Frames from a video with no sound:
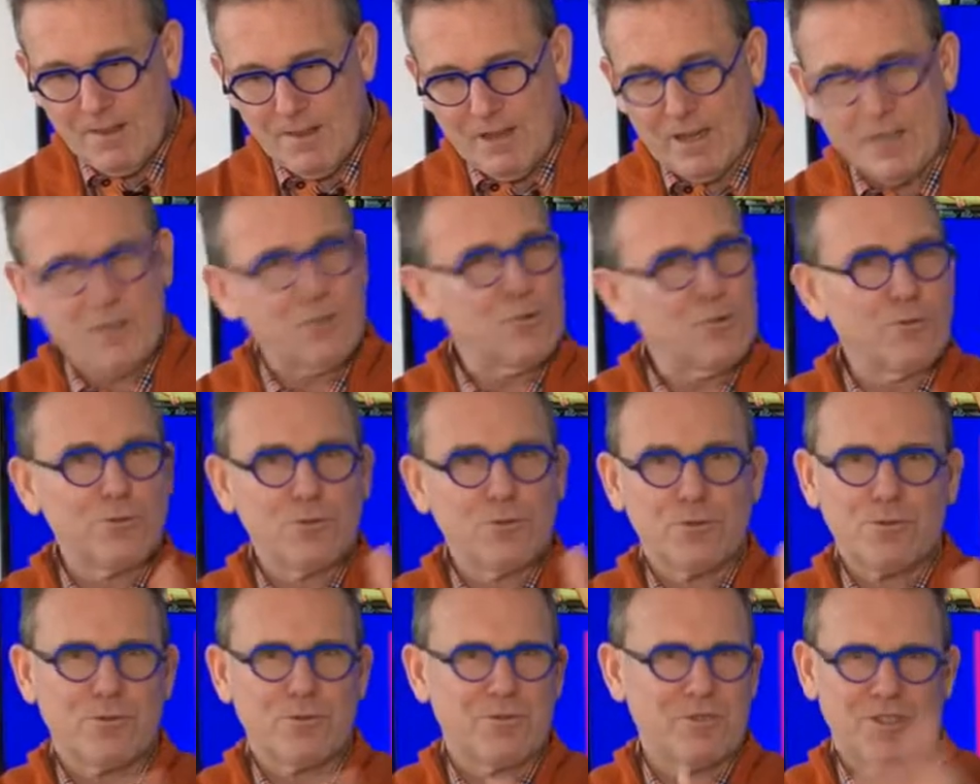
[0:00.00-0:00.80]
I told
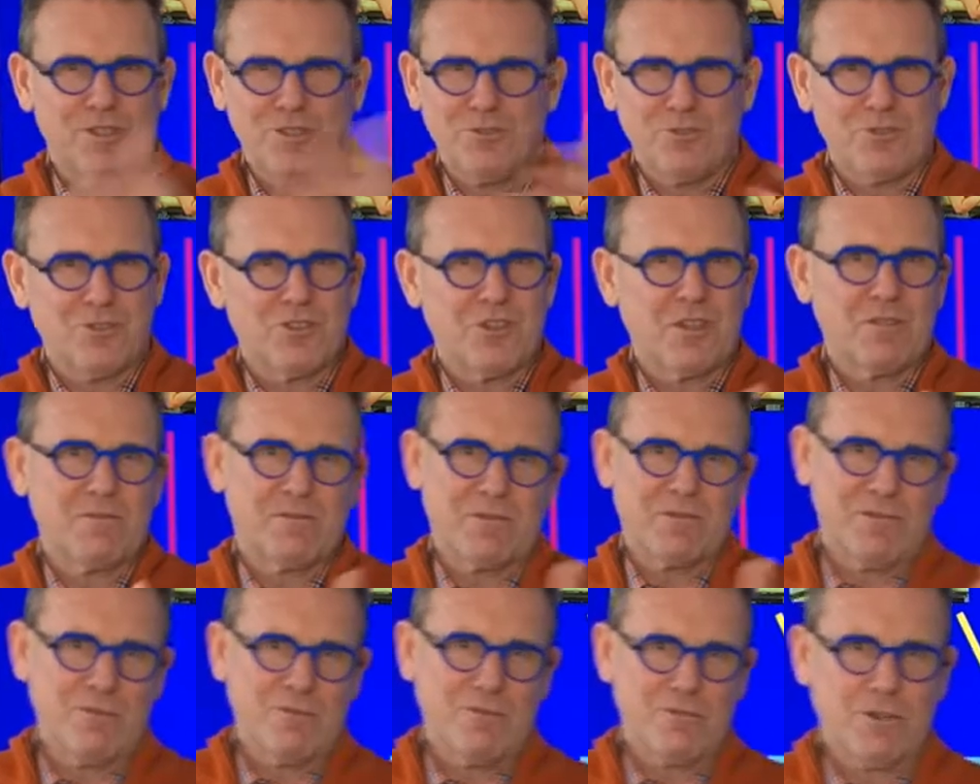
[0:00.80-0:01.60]
you already on
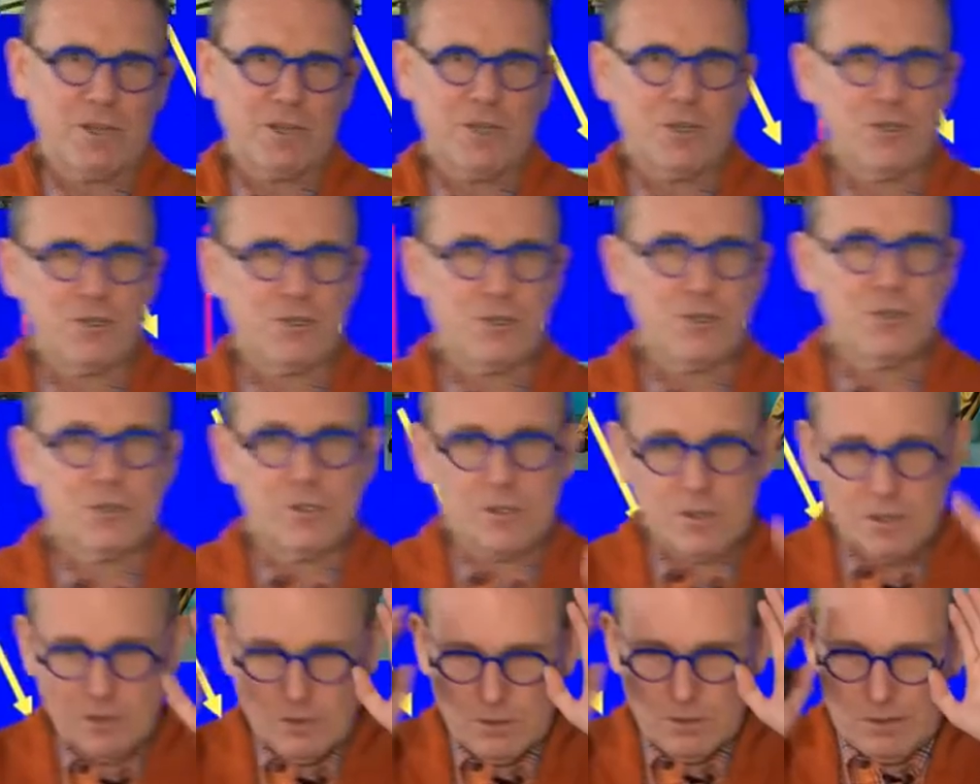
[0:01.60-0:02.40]
several
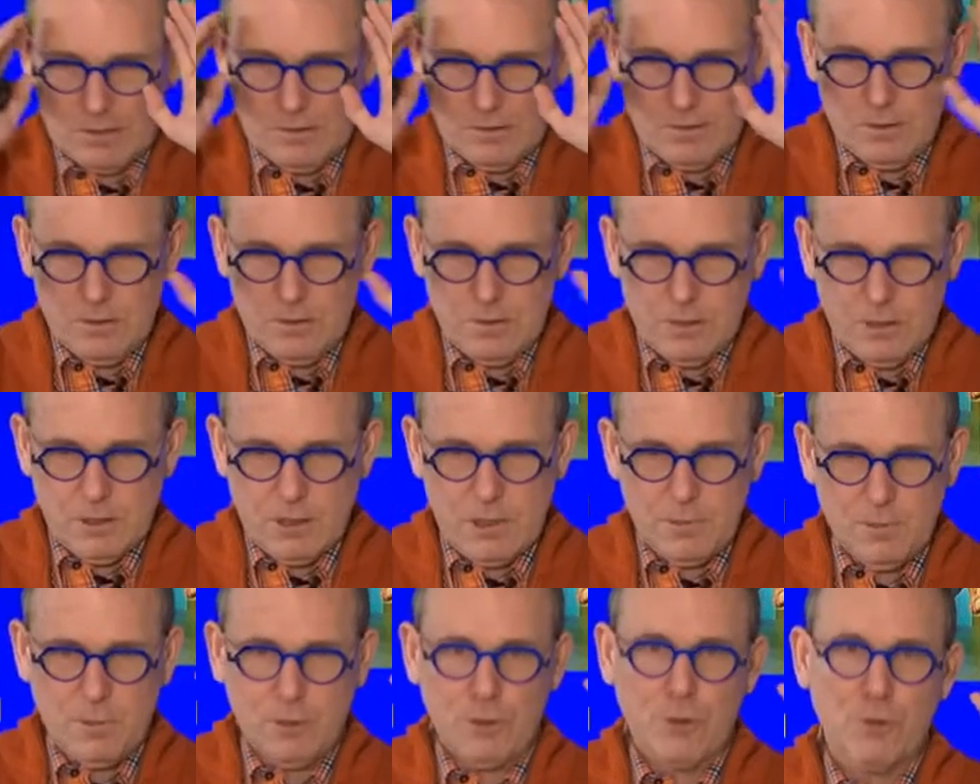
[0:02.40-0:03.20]
occasions,
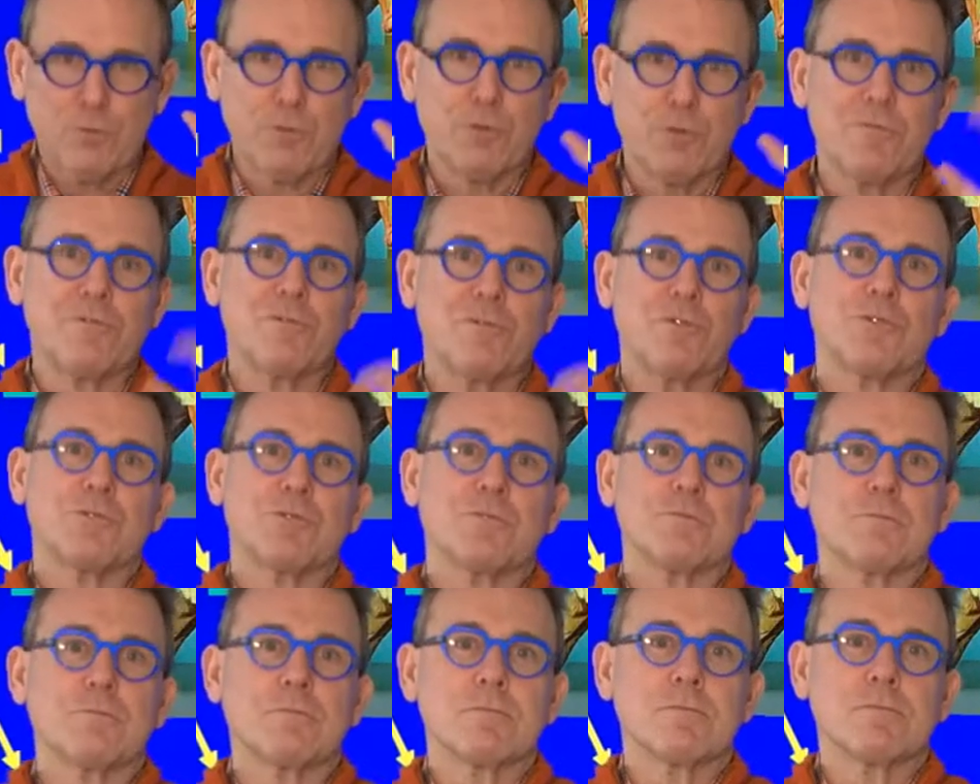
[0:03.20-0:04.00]
keep an open
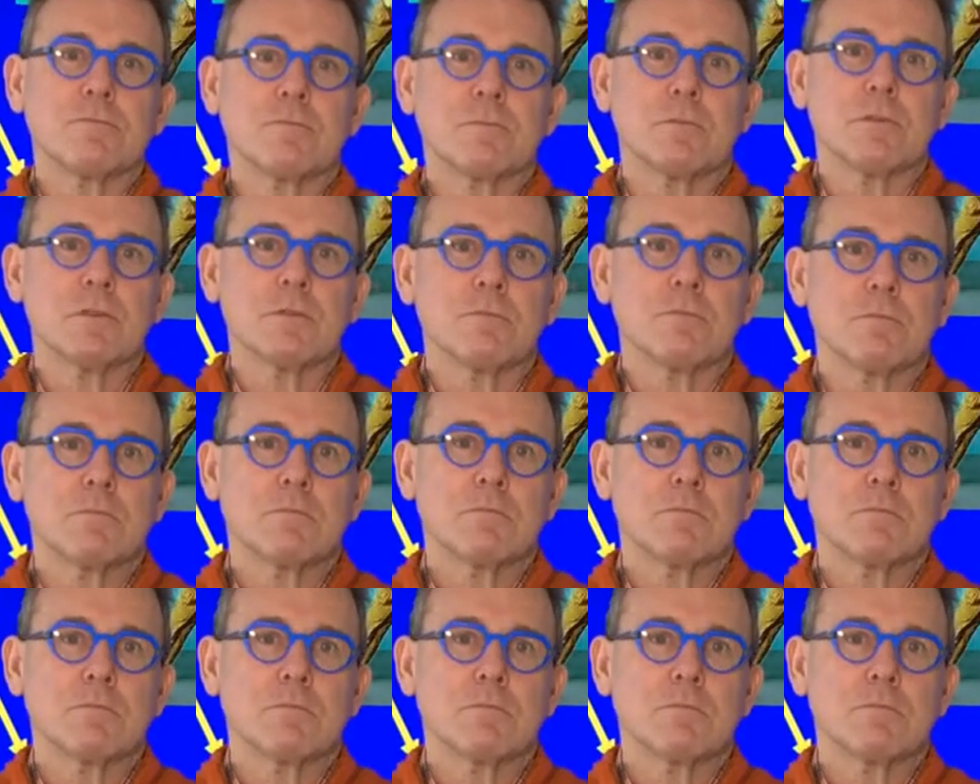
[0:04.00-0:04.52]
vision. Yeah?